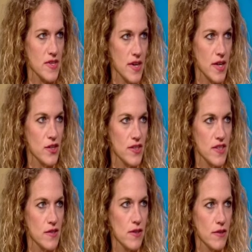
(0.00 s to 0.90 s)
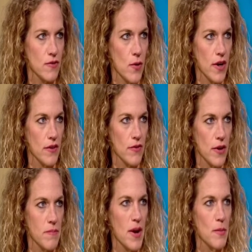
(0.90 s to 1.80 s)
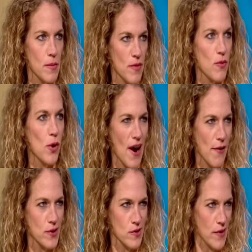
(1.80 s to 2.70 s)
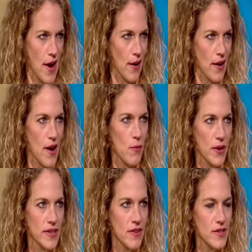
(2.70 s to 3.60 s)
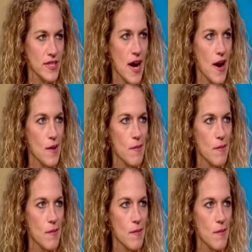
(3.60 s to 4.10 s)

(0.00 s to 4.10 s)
that agencies look for a minimum of 4 hours of care at one given time.